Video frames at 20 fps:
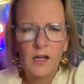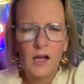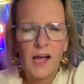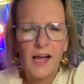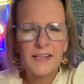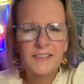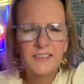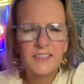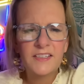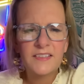
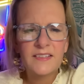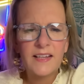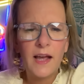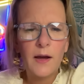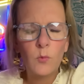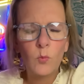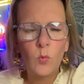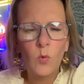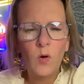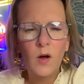I just
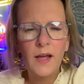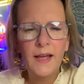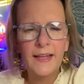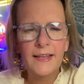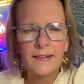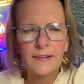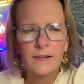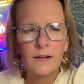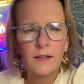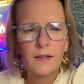got
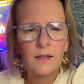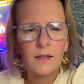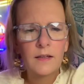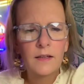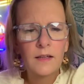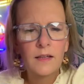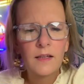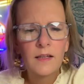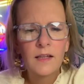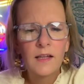one.
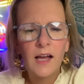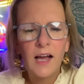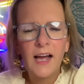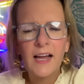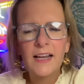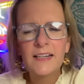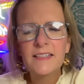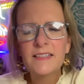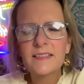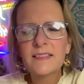
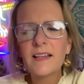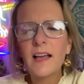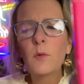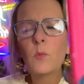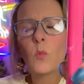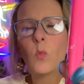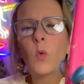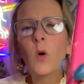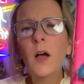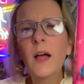I just
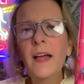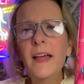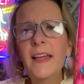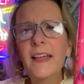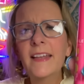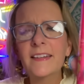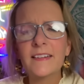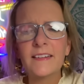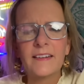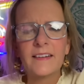got
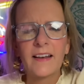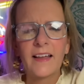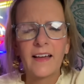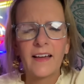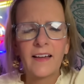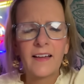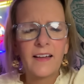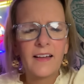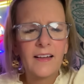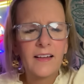one.
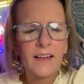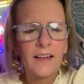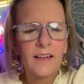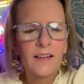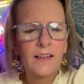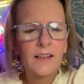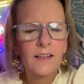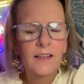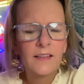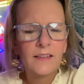
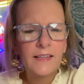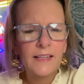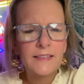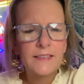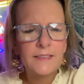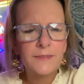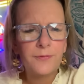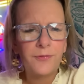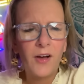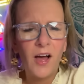
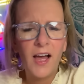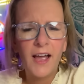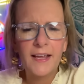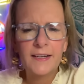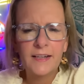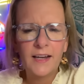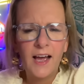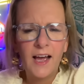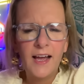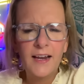That's
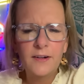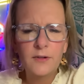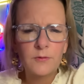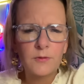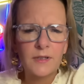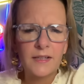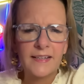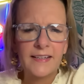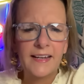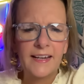fine. I don't
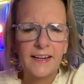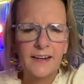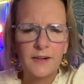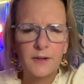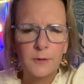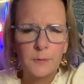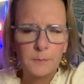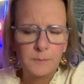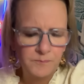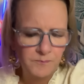really
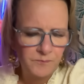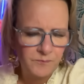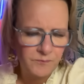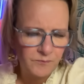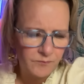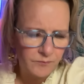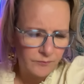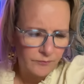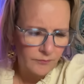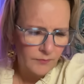care.
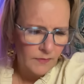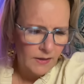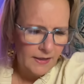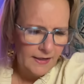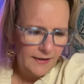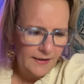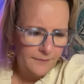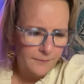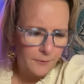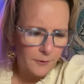
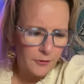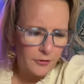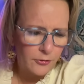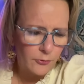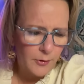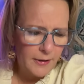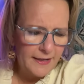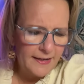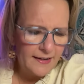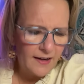For
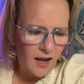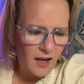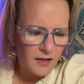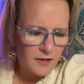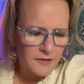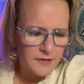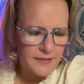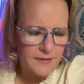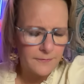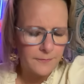
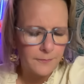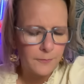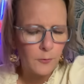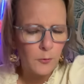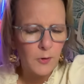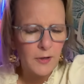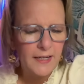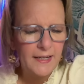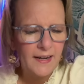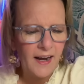
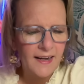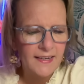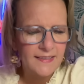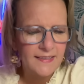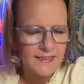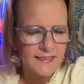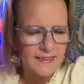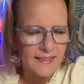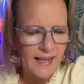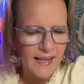
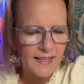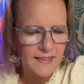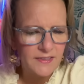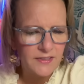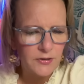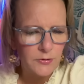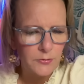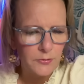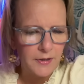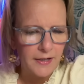
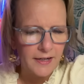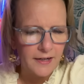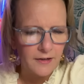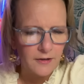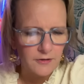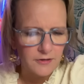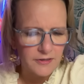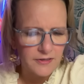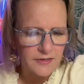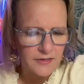$3.49, who
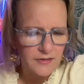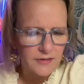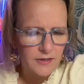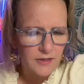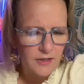cares?